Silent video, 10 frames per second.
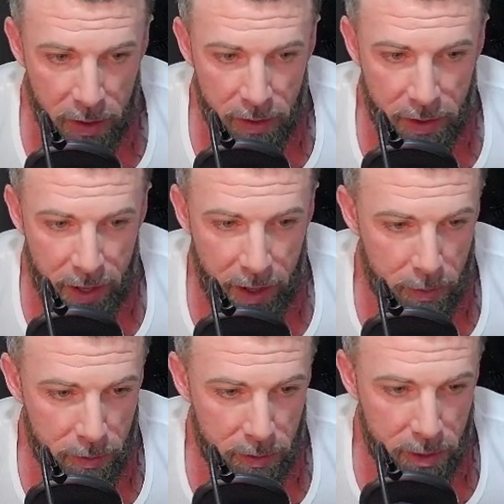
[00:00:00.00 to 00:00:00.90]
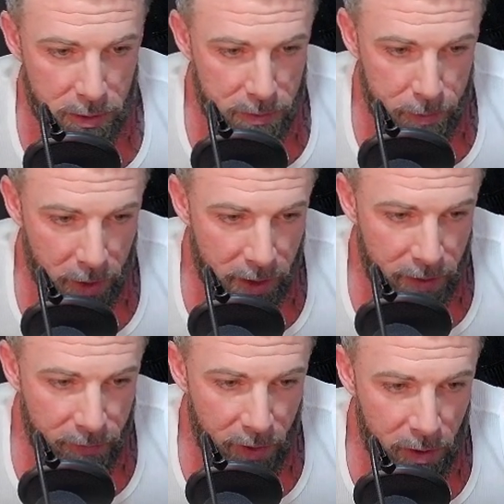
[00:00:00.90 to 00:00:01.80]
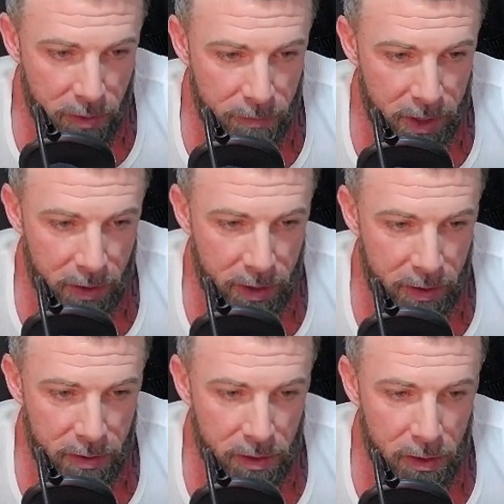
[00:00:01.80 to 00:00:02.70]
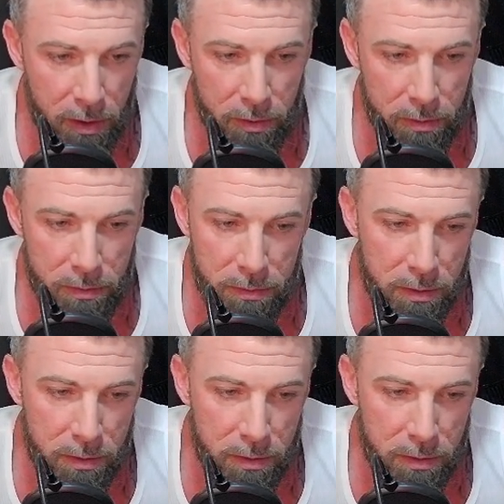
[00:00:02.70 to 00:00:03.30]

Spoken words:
that there's plenty of volume down here at the low.